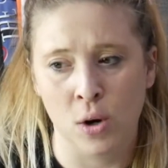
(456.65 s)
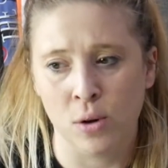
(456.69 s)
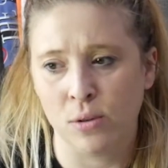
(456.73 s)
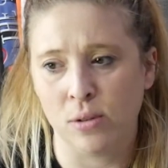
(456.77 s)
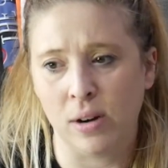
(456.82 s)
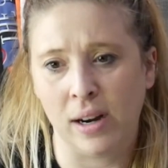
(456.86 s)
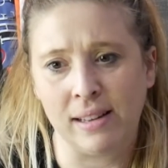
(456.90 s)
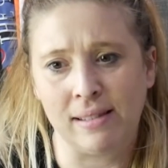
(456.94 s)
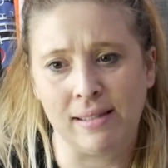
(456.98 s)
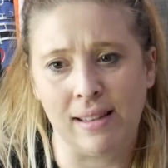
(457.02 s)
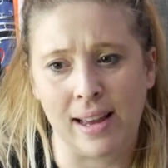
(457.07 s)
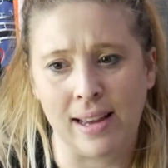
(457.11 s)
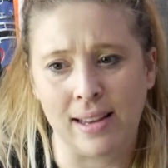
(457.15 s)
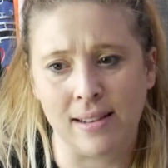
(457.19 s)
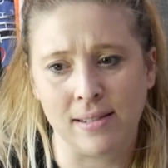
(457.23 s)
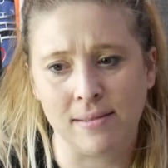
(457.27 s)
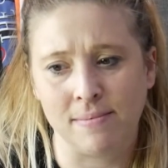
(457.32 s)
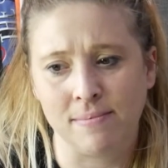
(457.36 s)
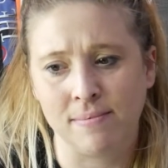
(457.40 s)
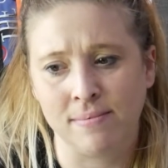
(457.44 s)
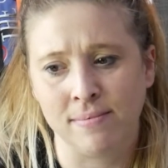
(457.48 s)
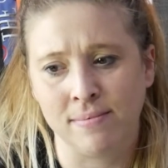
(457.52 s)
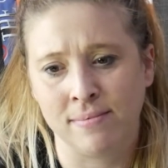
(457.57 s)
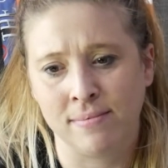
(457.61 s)
write like
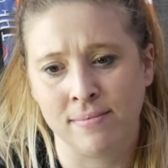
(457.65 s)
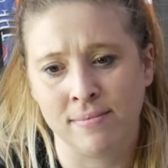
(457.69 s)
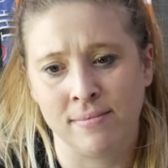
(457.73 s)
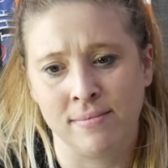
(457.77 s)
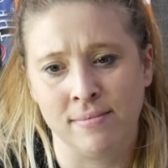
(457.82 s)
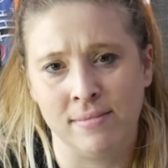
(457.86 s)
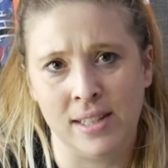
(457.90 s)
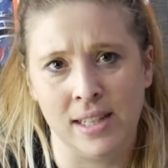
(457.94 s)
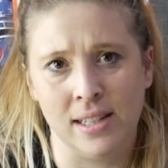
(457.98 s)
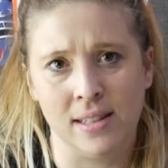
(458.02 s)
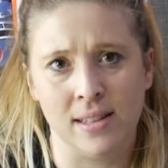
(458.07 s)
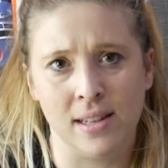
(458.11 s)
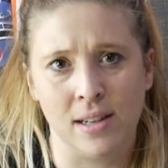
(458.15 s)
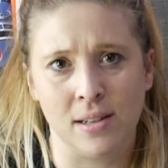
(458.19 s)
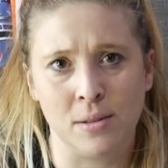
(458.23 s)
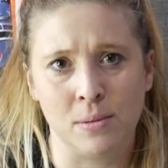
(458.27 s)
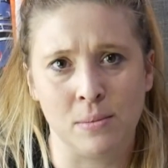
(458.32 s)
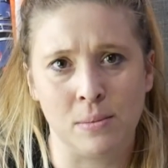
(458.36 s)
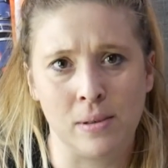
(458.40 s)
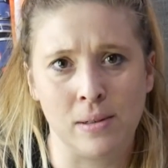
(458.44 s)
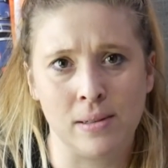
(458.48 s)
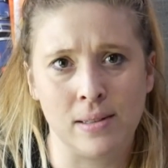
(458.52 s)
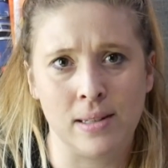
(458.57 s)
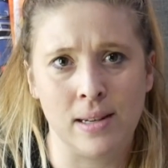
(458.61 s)

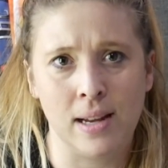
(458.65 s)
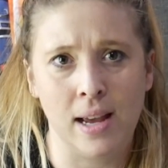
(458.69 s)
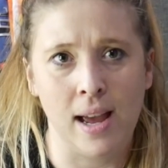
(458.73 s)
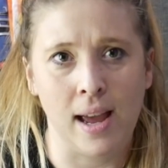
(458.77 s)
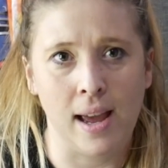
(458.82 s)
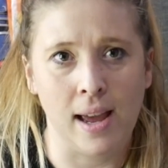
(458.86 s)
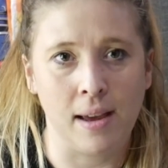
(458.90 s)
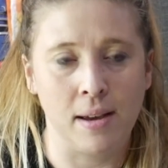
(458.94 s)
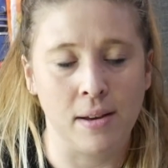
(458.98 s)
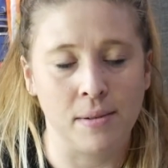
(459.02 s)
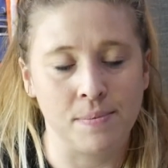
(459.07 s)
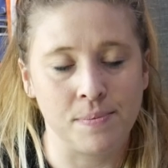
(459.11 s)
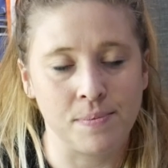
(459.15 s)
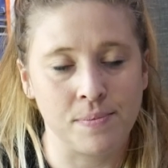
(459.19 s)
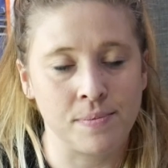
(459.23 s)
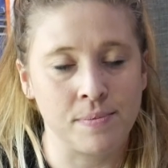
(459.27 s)
10,000 words a day.